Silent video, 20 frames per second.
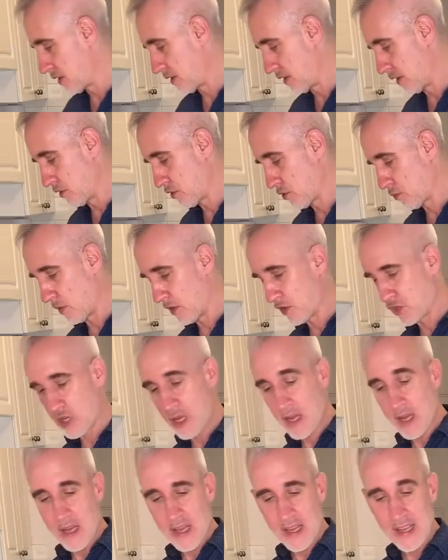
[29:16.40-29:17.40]
dish, which
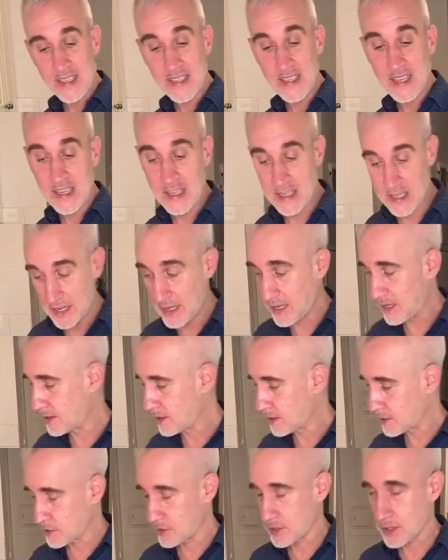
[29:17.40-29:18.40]
it's gonna need
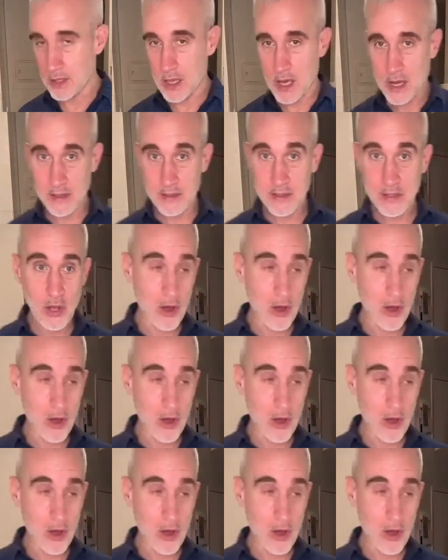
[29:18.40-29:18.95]
because there's a lot of